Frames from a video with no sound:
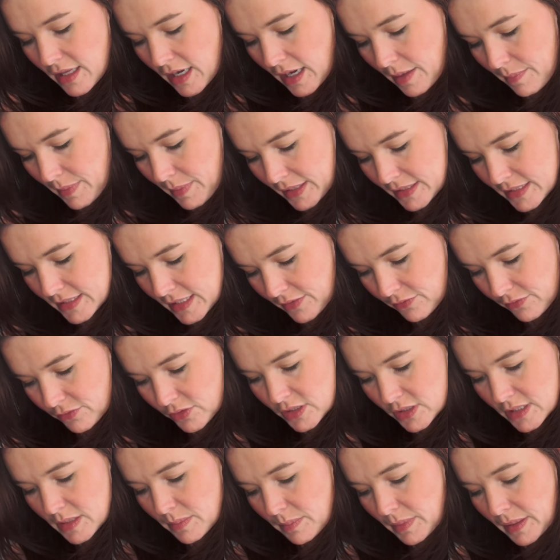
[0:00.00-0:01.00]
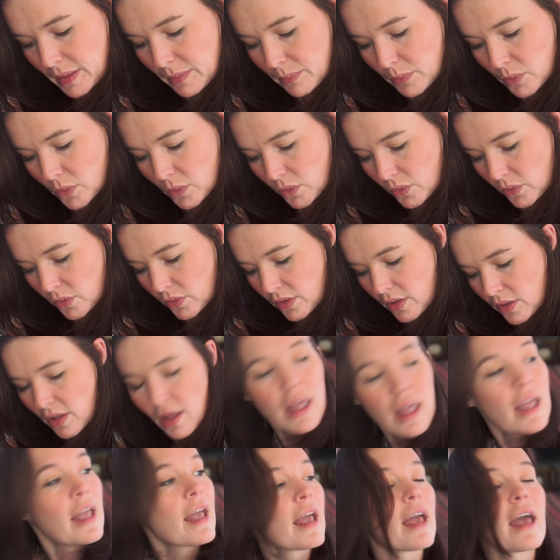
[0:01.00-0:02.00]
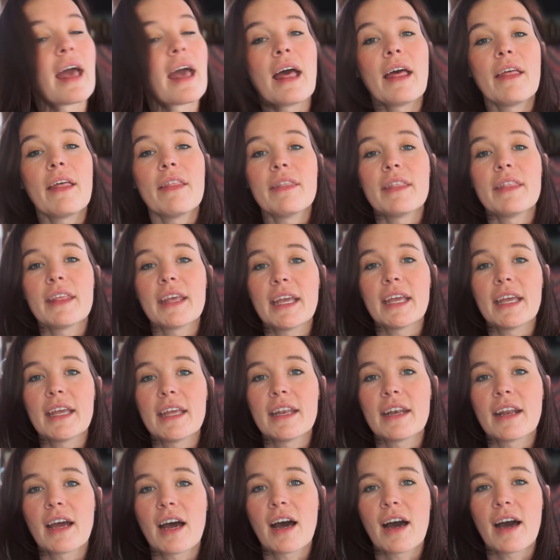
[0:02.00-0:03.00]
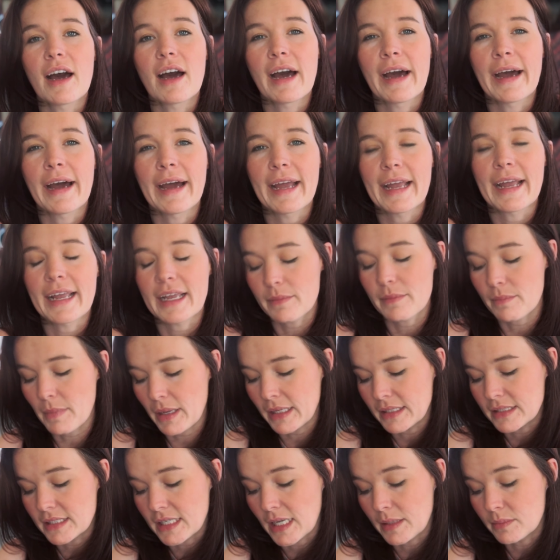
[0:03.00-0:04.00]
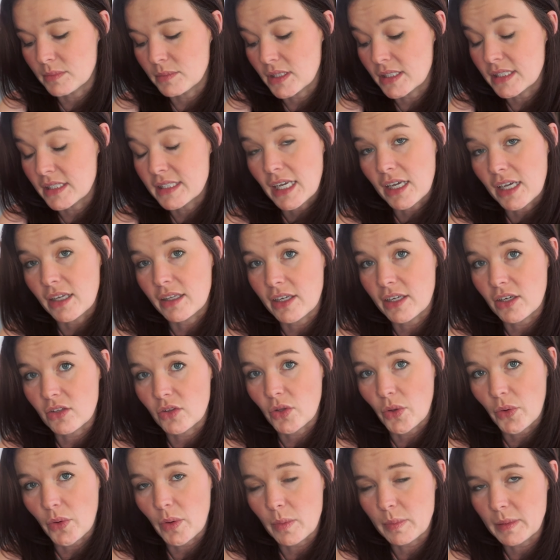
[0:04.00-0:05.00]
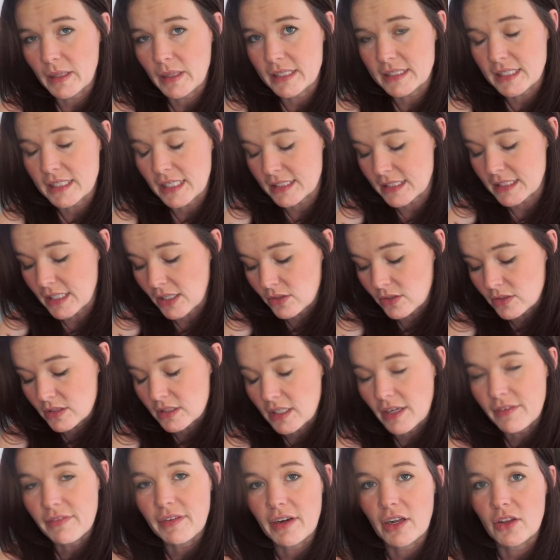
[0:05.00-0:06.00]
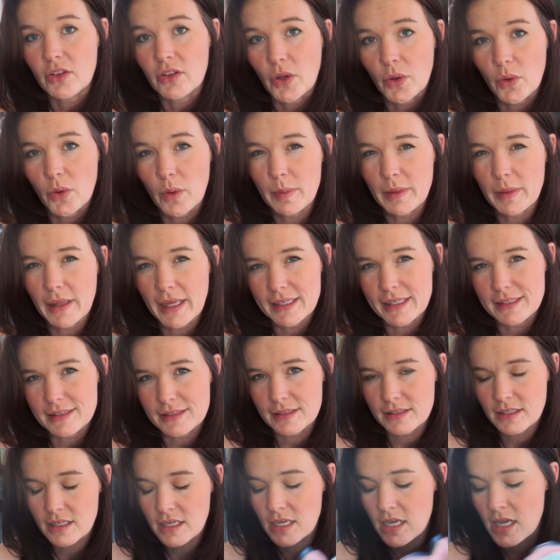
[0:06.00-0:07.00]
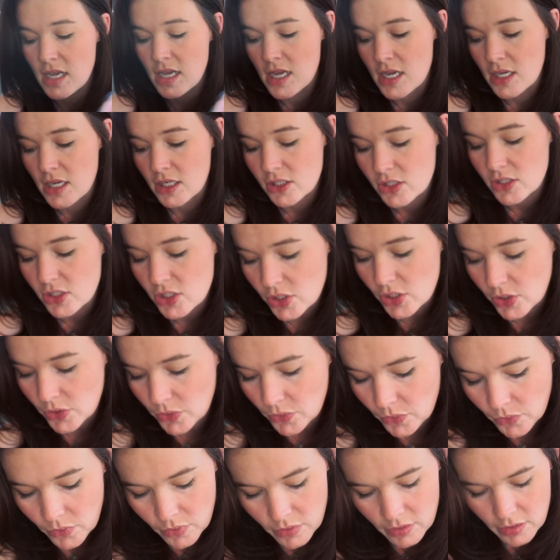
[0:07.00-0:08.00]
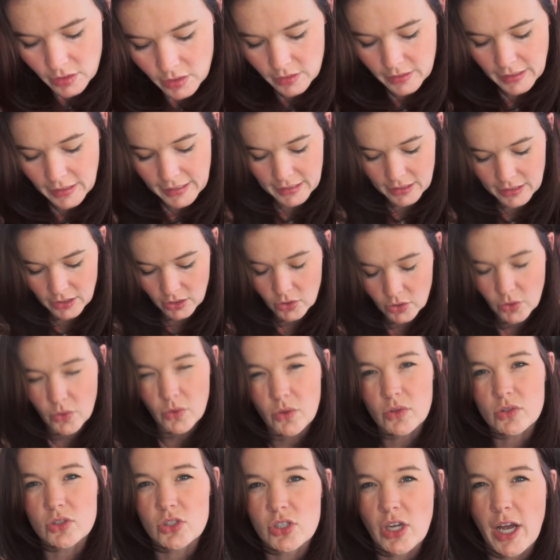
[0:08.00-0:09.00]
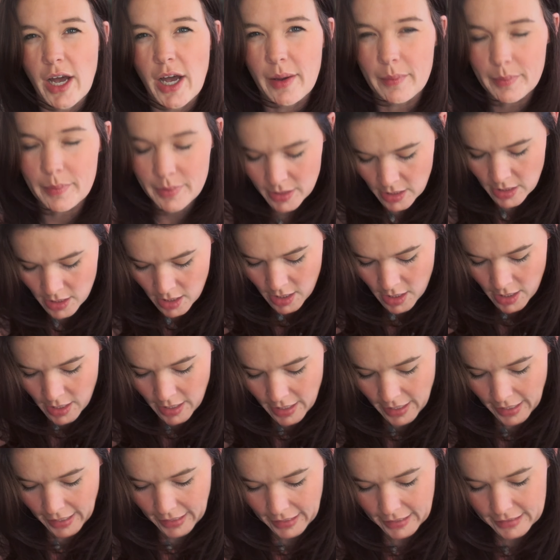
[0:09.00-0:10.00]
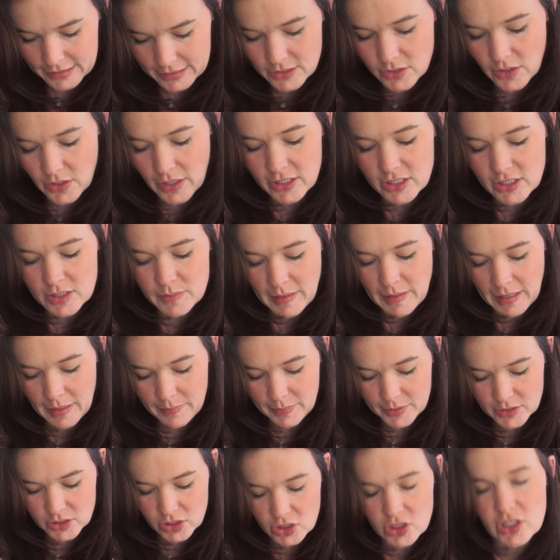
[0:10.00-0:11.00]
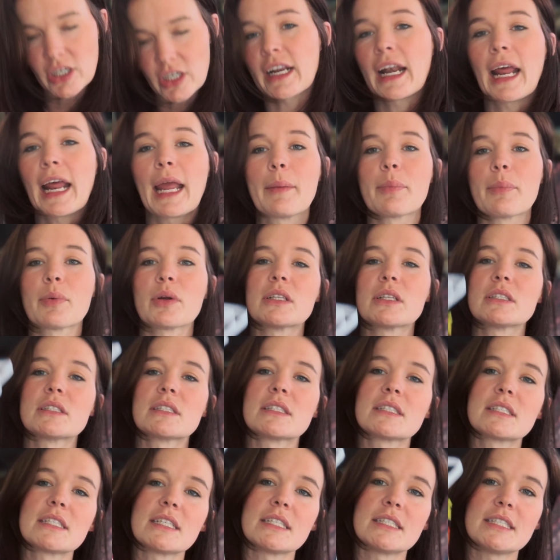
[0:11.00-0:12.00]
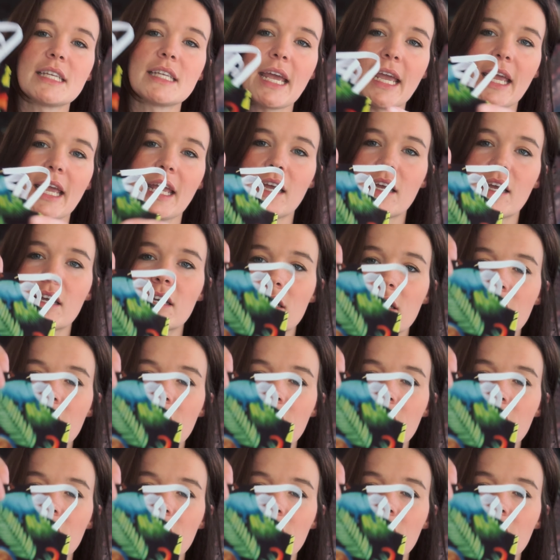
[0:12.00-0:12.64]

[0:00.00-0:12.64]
I made some for some people, and then I made some to sell at a local place. I sell stuff at a local place too, like in a local shop, and so I just made a bunch of chicken aprons to take